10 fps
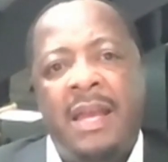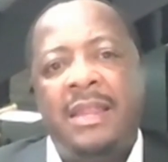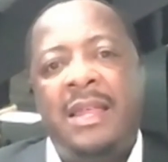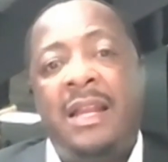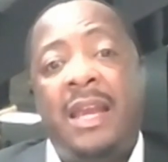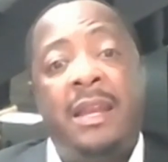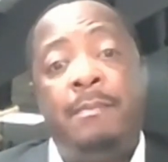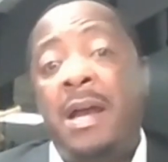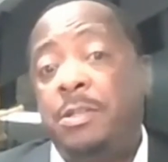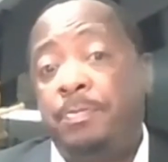they'll get a
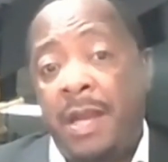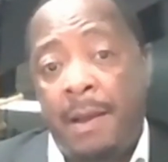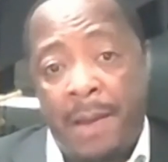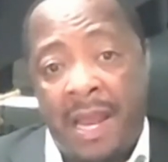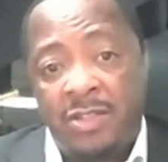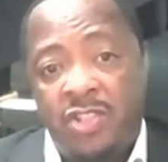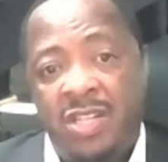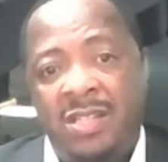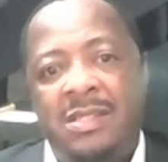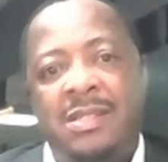much bigger balance sheet,